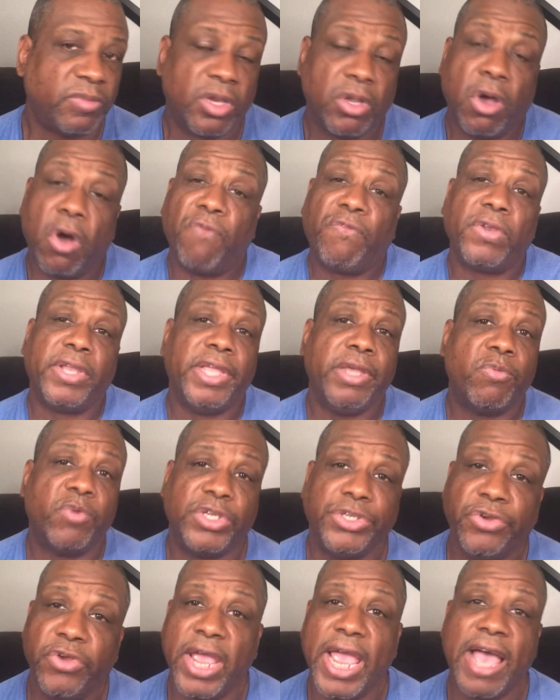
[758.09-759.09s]
Hopefully
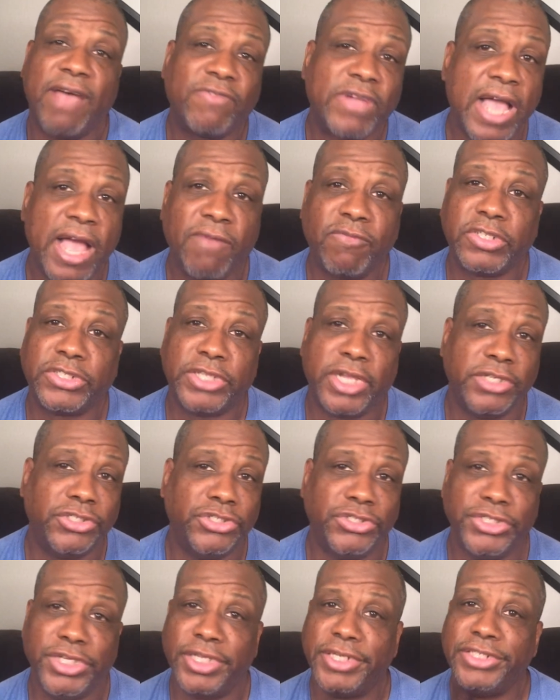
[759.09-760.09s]
when you have conversations,
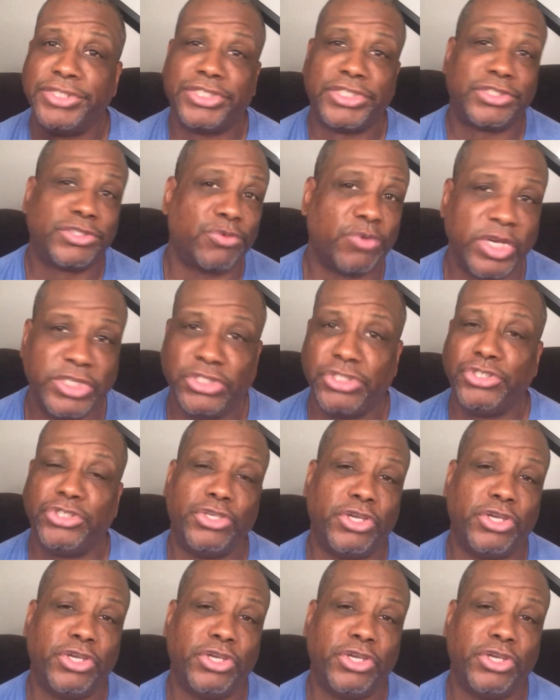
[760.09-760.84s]
you get in these situations,